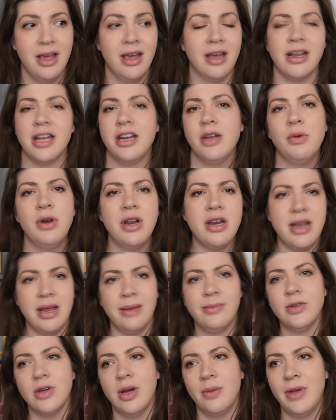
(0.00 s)
And I don't want to
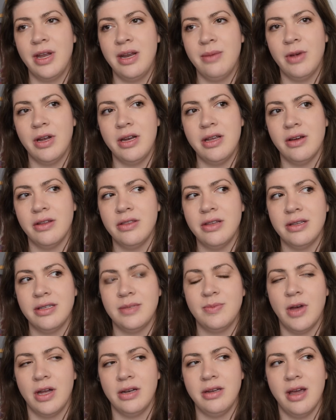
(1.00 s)
name drop anybody on
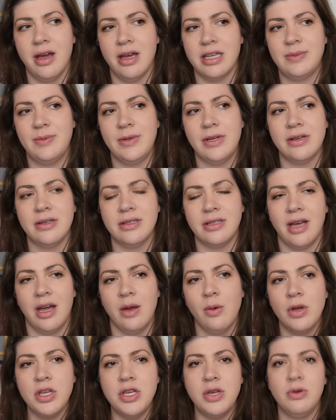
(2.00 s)
this podcast because
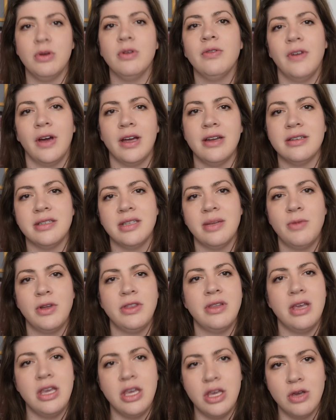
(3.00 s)
I want you to find
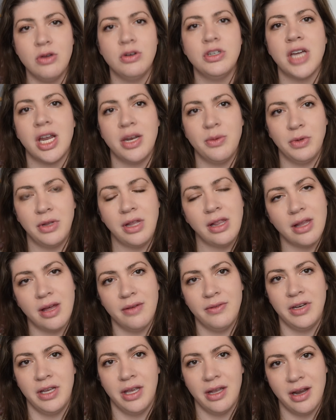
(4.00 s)
someone that you genuinely
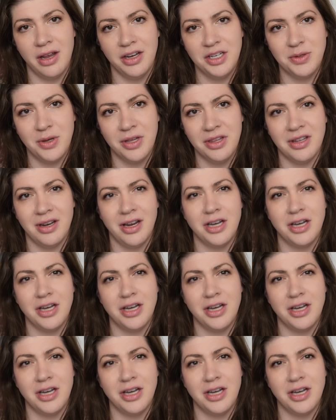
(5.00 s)
love and connect with.